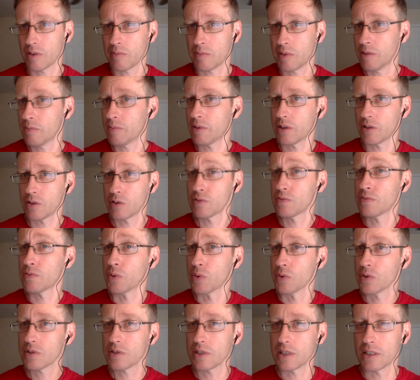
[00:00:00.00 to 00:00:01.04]
mean by those
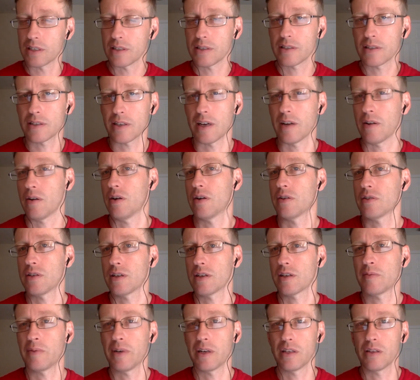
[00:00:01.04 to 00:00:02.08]
four stages that are
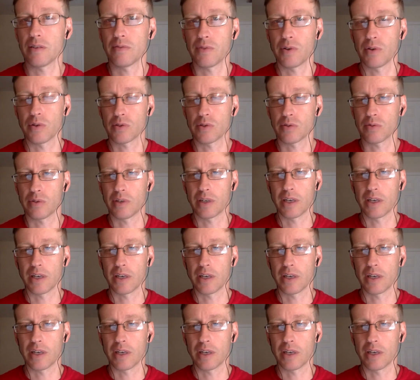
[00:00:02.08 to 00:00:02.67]
talked about in the phone story